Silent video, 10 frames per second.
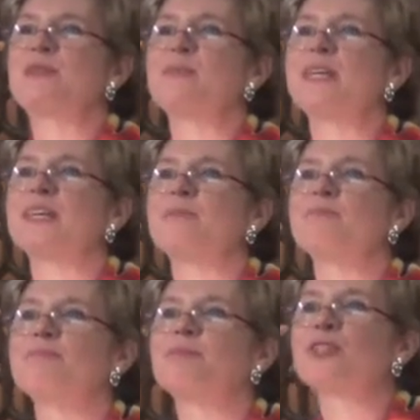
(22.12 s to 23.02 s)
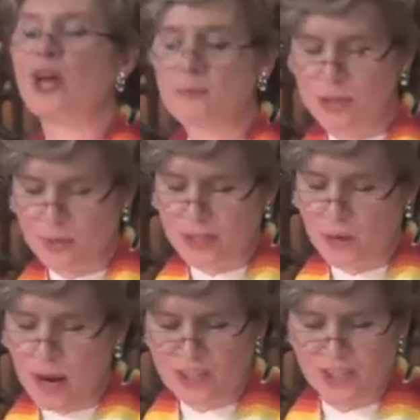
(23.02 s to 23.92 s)
to be a presumptuous
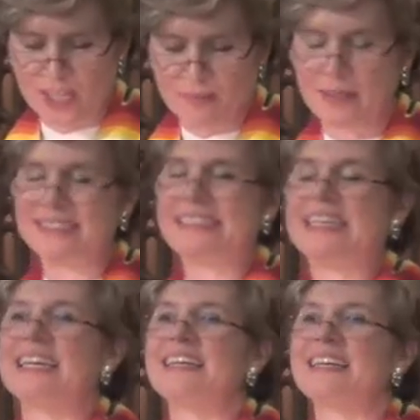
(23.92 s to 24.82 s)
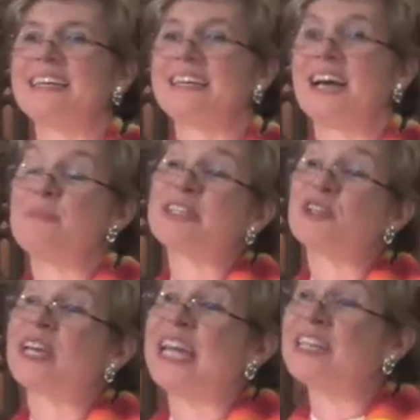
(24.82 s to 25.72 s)
question, but I bet
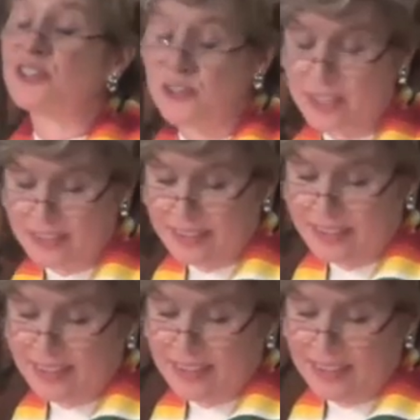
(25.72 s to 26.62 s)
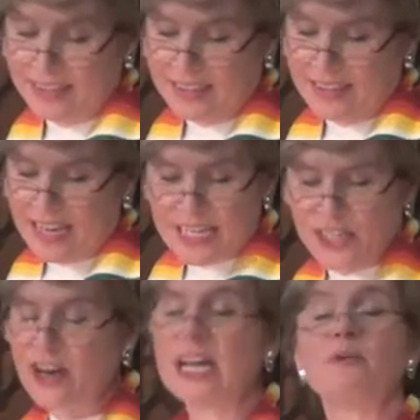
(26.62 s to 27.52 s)
you can answer it. Is
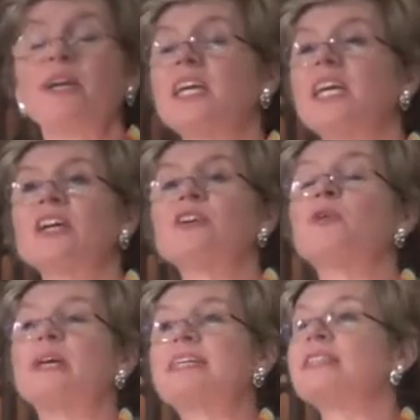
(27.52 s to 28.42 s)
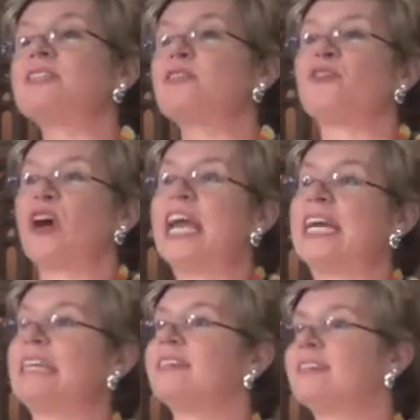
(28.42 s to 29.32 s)
there anyone here who isn't
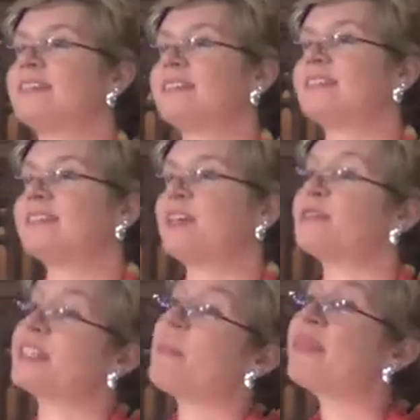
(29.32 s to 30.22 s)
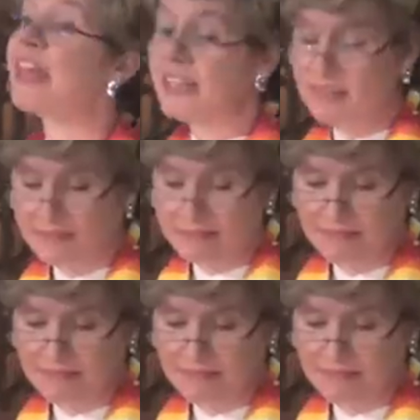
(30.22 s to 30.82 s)
afraid of something?